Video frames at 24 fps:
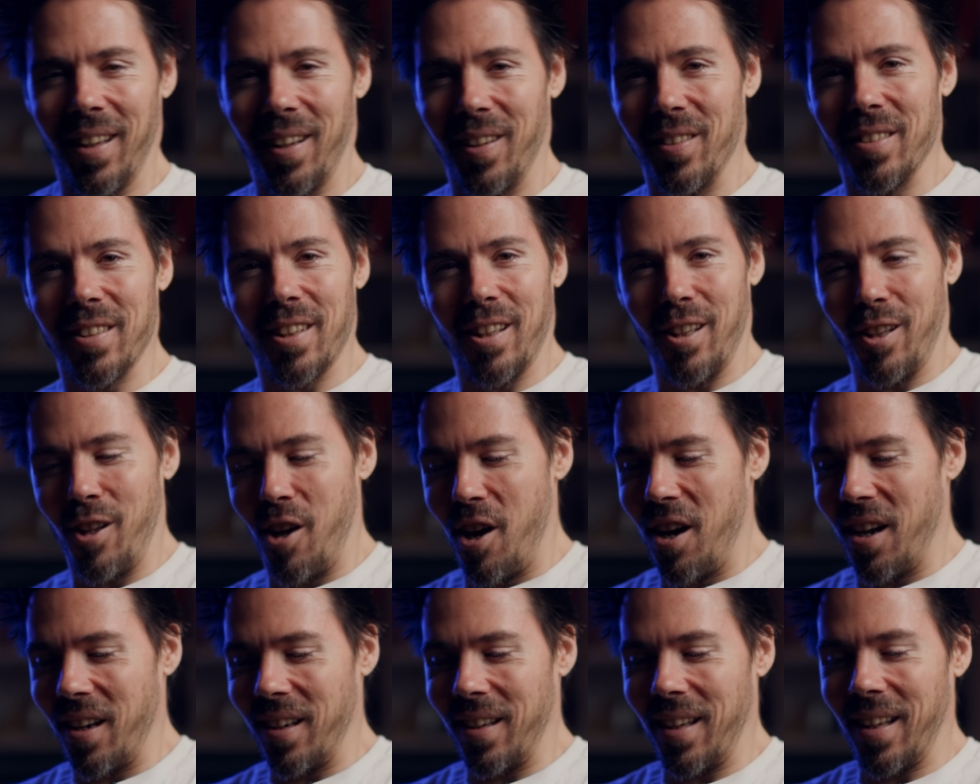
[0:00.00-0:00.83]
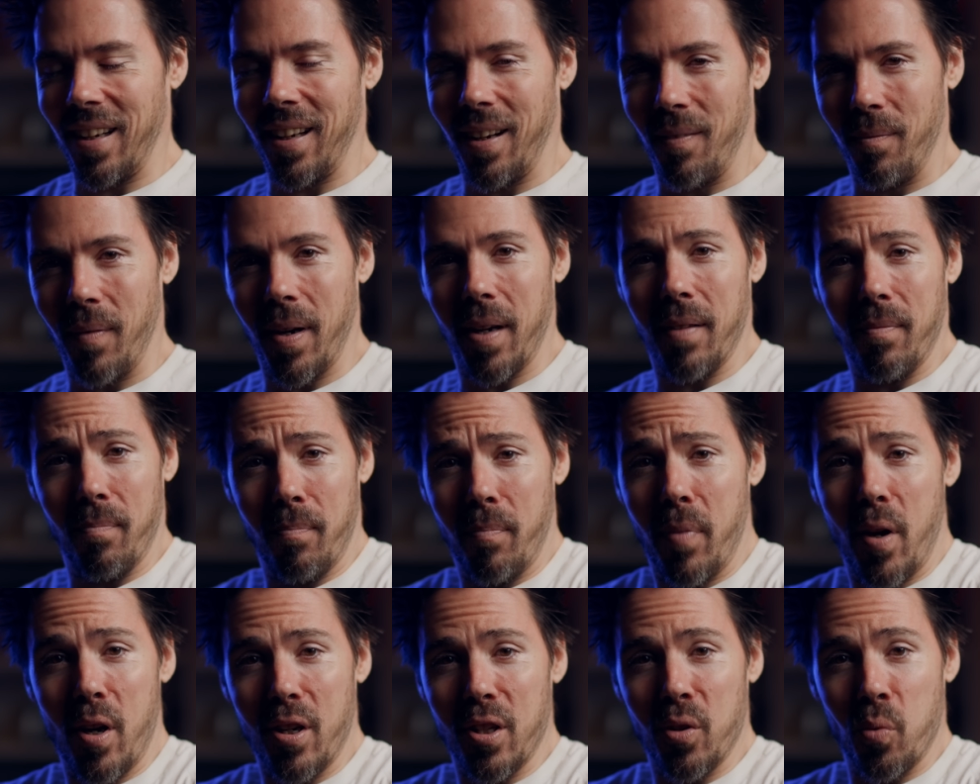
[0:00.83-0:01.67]
That's a lot. Like my
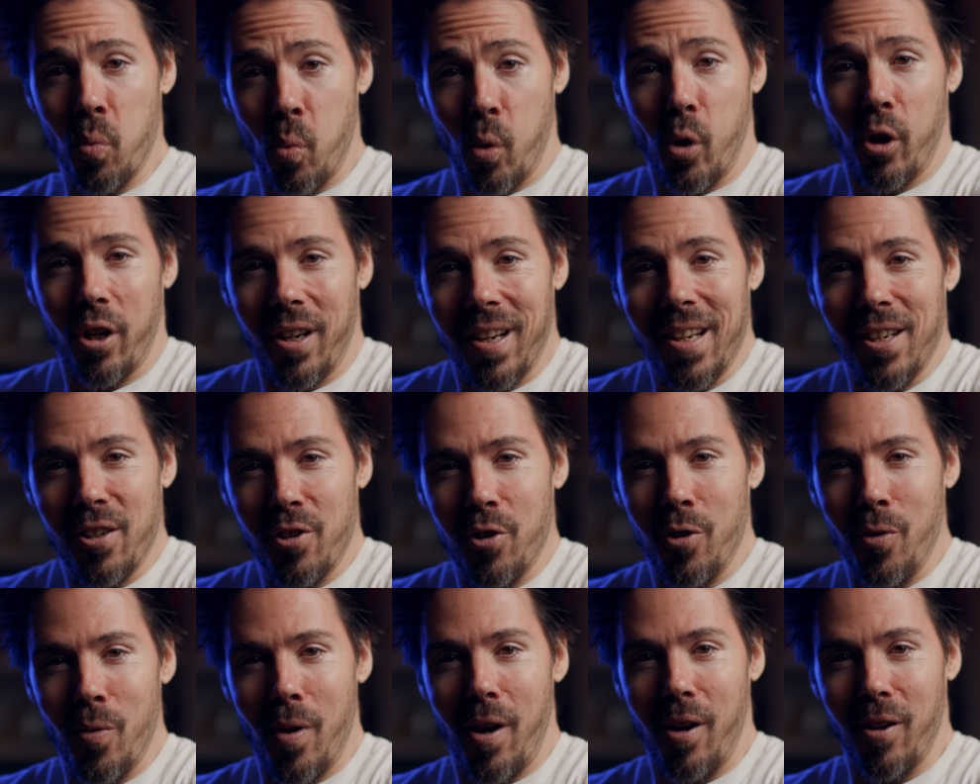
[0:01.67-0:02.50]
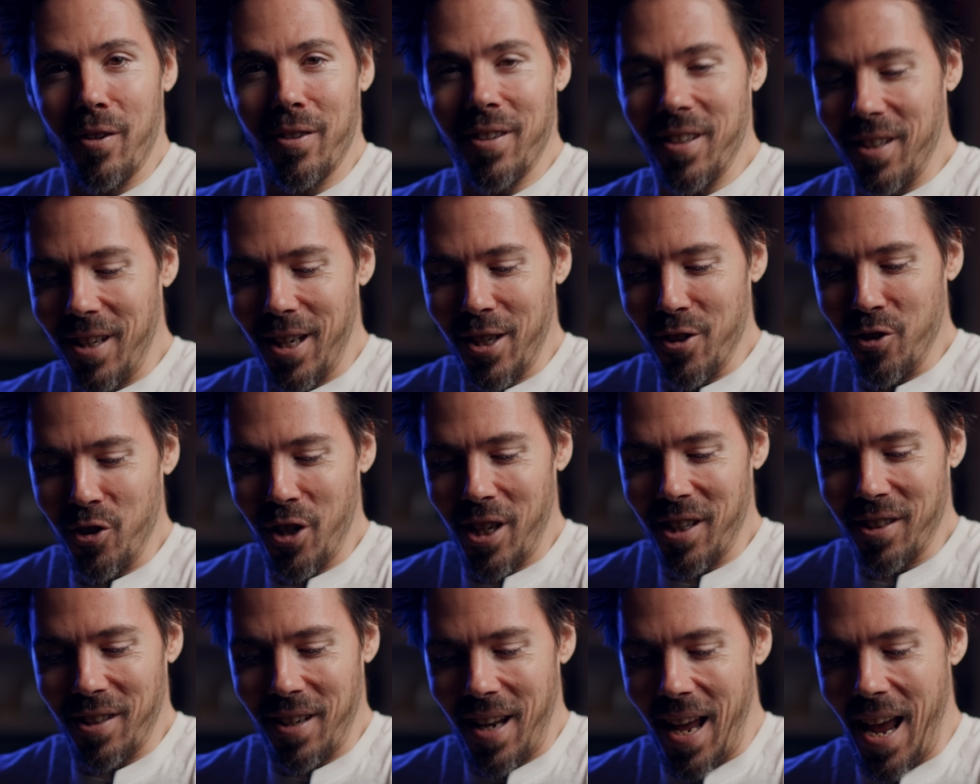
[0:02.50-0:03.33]
body's working too hard to
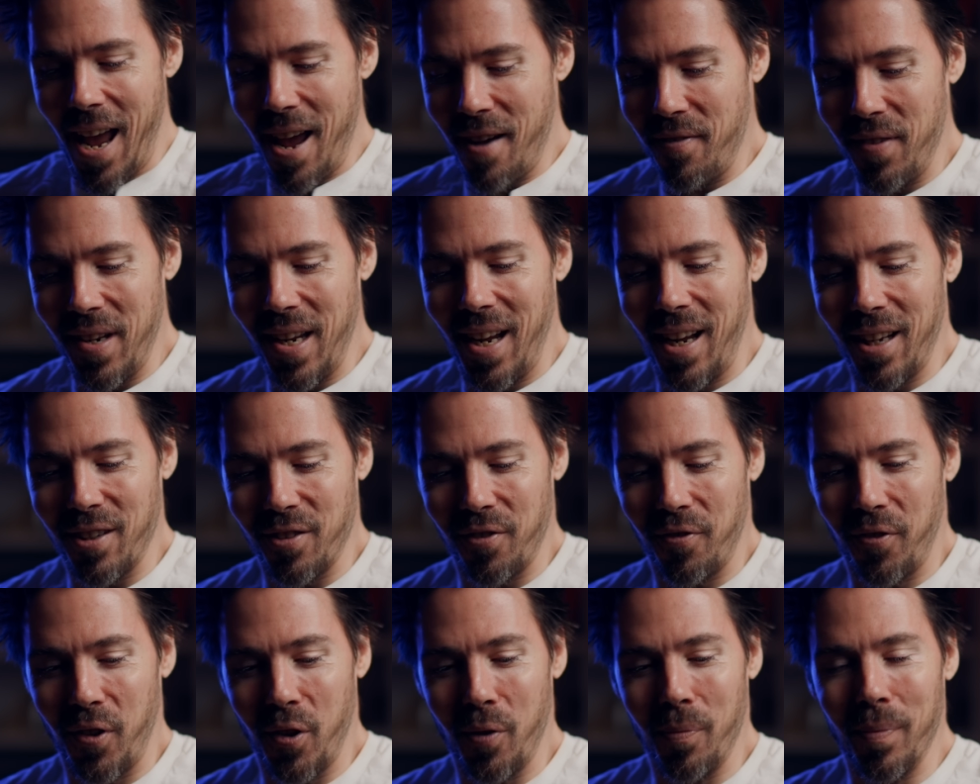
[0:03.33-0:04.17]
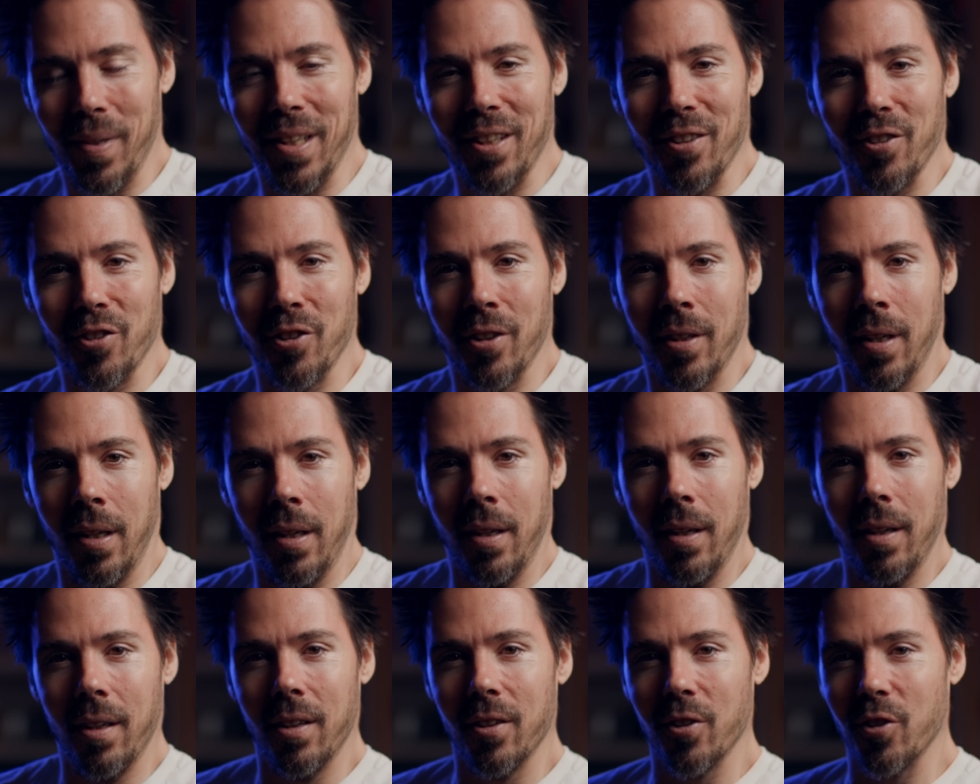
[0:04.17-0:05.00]
digest heavy ass fruit meals.
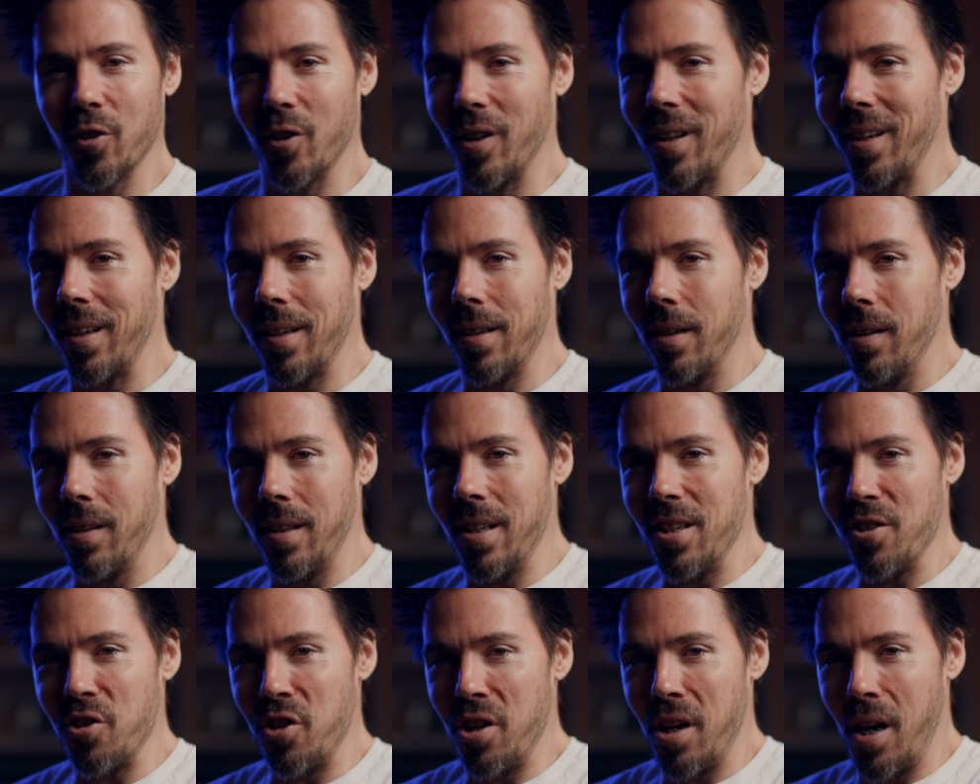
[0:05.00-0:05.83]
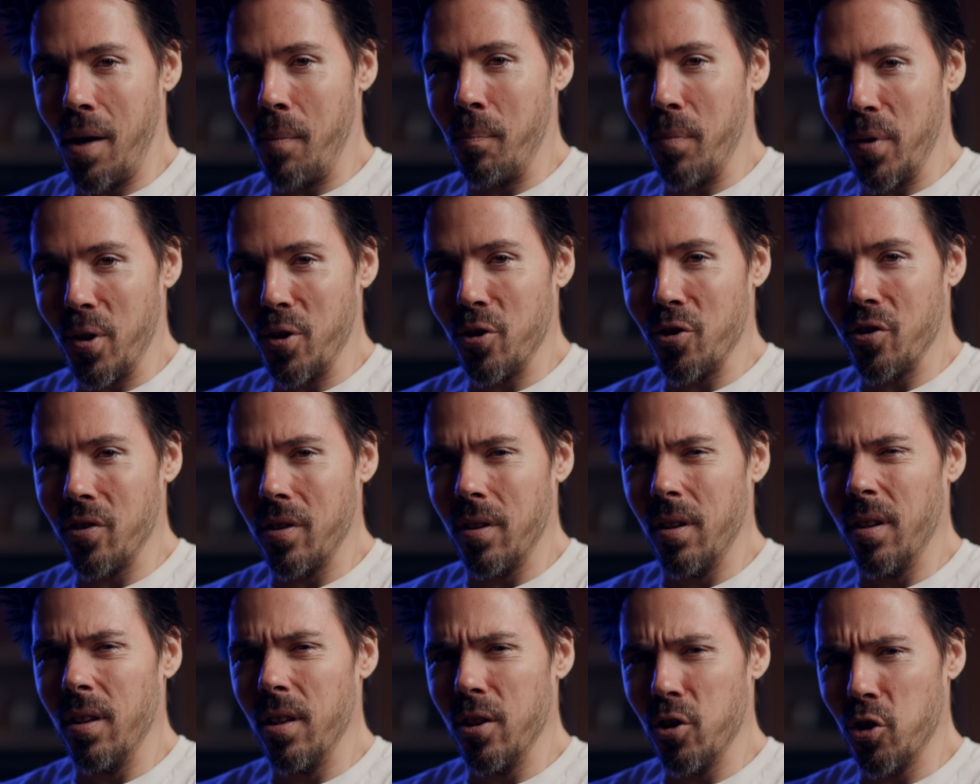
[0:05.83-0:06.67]
So like these numbers
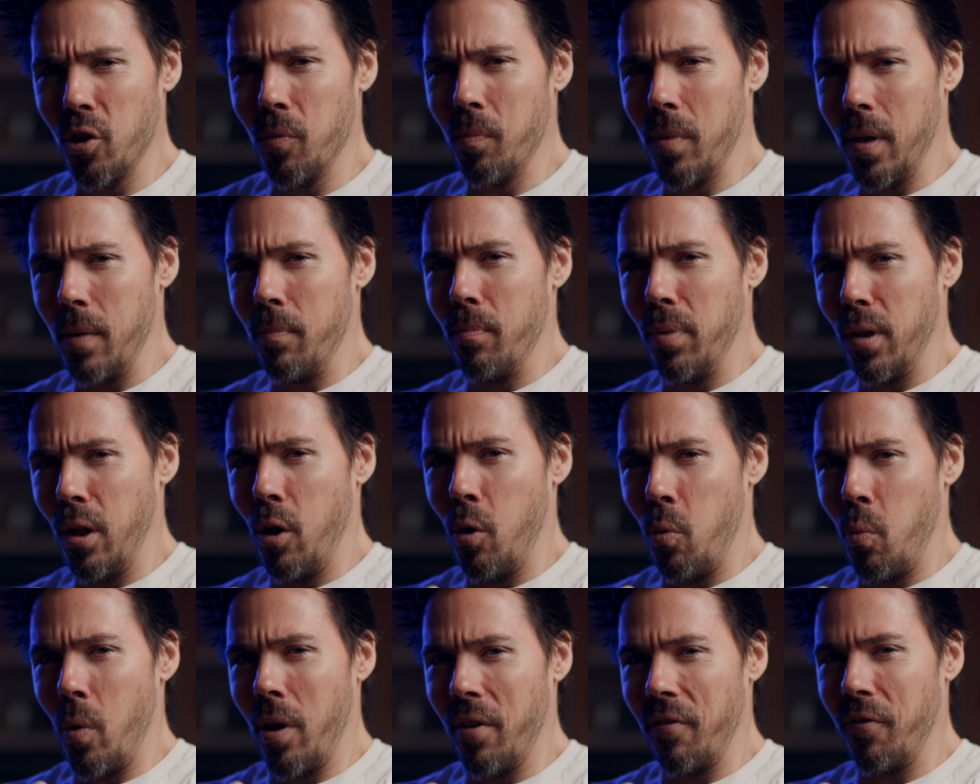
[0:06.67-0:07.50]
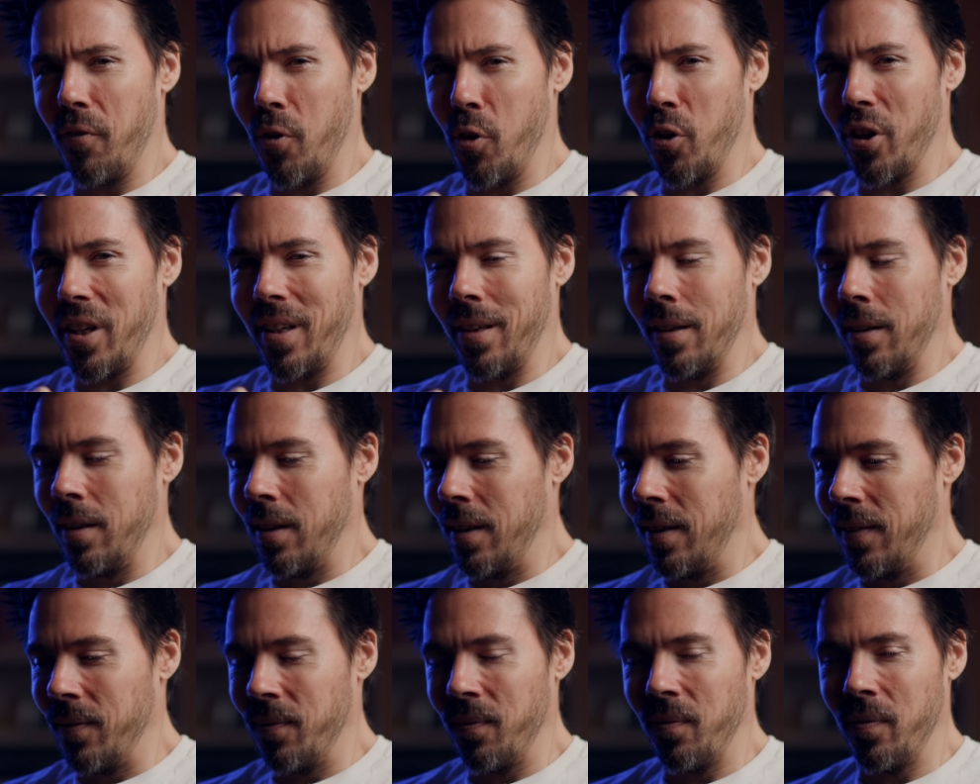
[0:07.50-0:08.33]
should be below one forty.
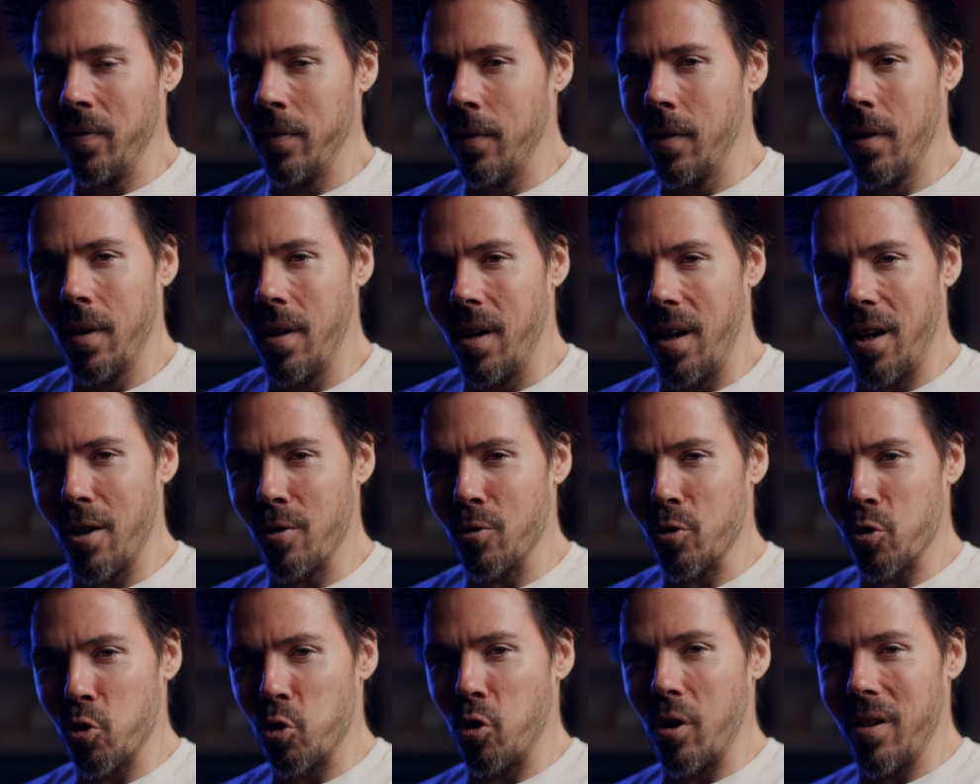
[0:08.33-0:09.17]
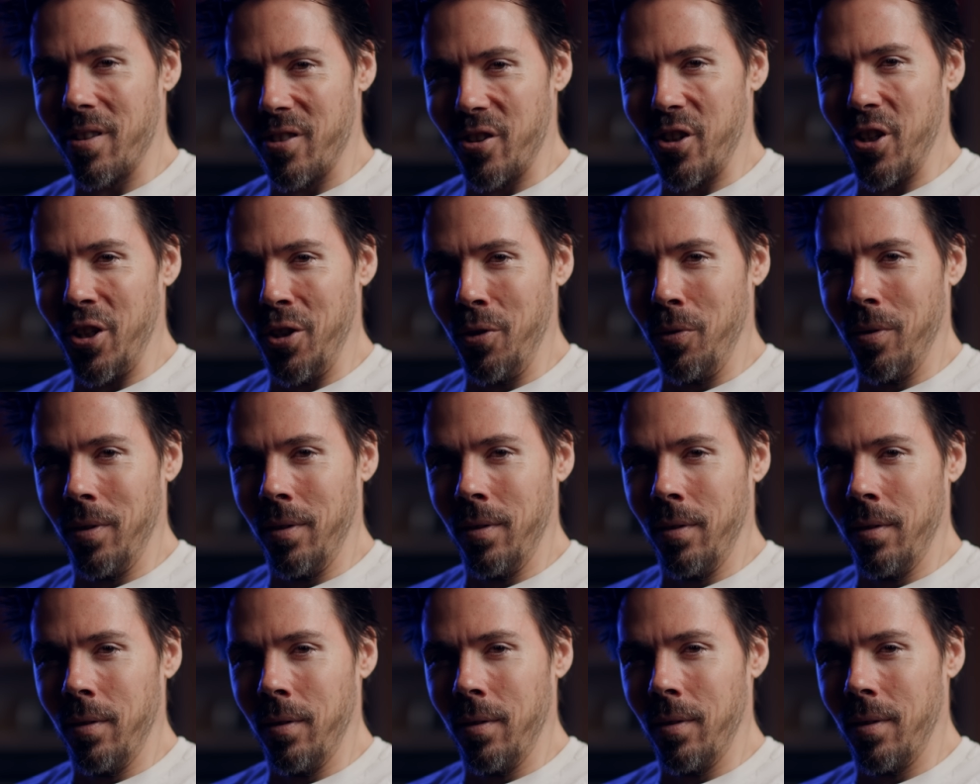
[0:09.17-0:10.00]
I don't trust you.
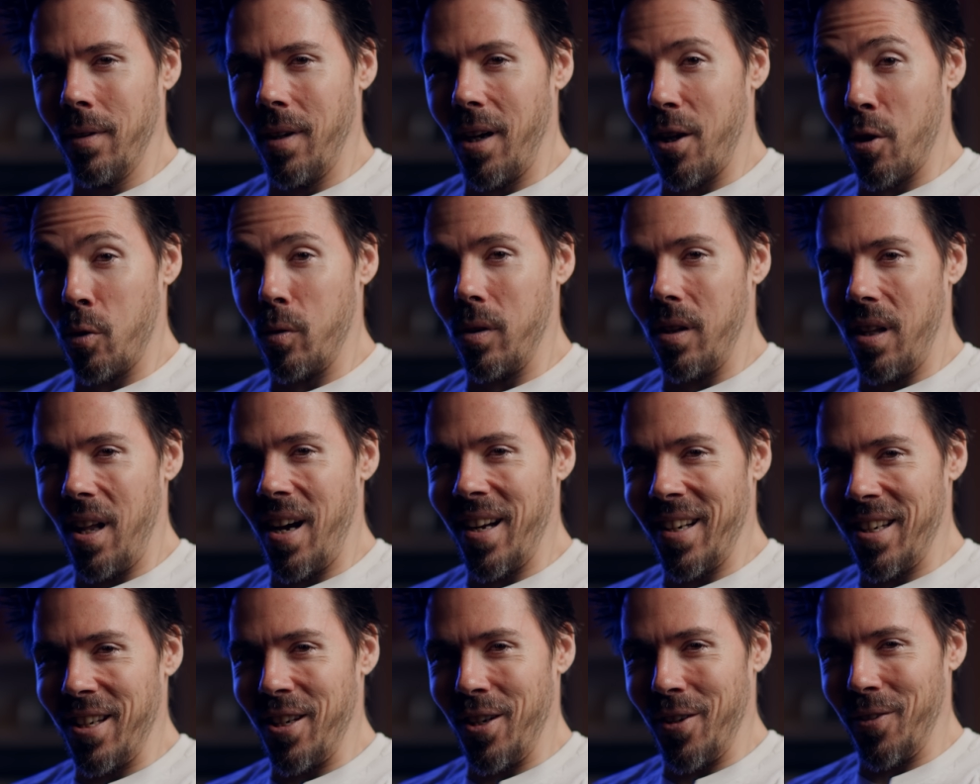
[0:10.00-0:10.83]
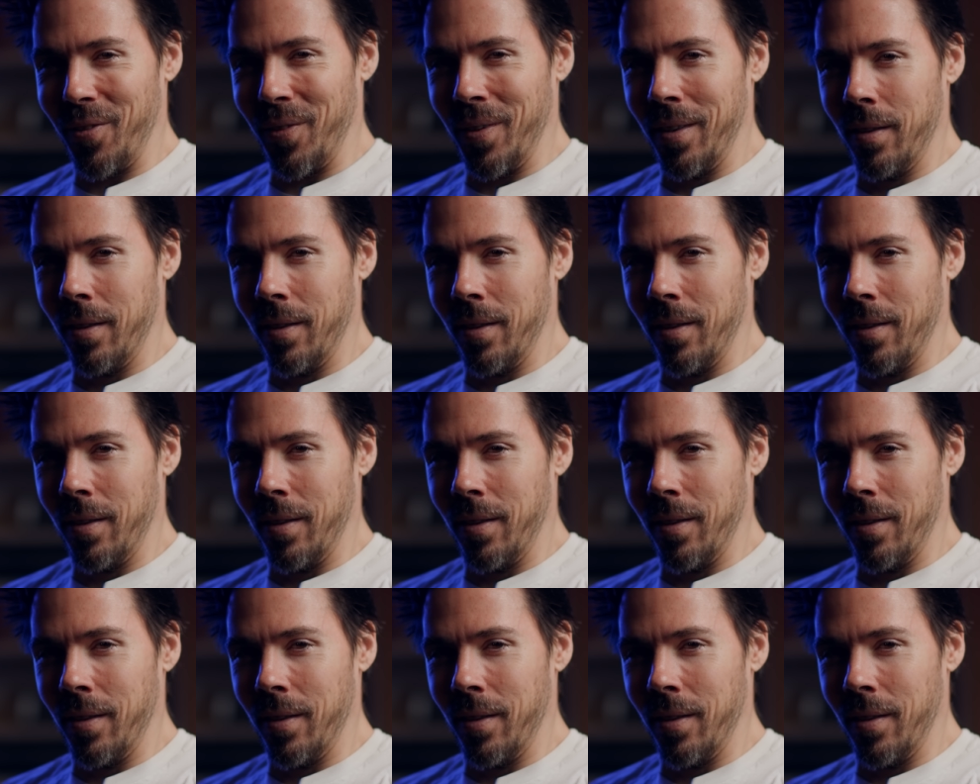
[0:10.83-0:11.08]
I don't like you.